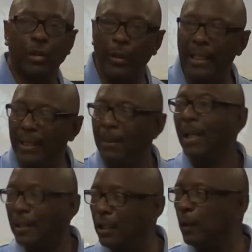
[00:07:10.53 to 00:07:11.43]
cream,
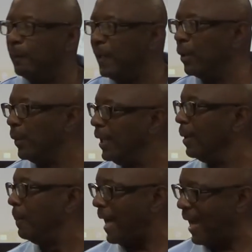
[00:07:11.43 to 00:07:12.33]
then you feel
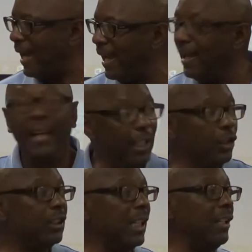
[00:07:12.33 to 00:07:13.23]
real bad, and
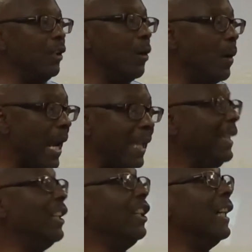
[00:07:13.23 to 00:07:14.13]
you say, you know what, I
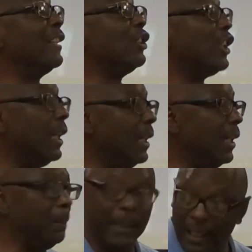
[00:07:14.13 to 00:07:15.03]
need another
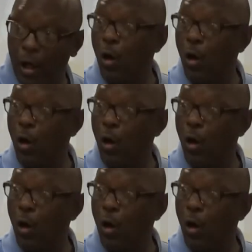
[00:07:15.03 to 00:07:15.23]
tub to get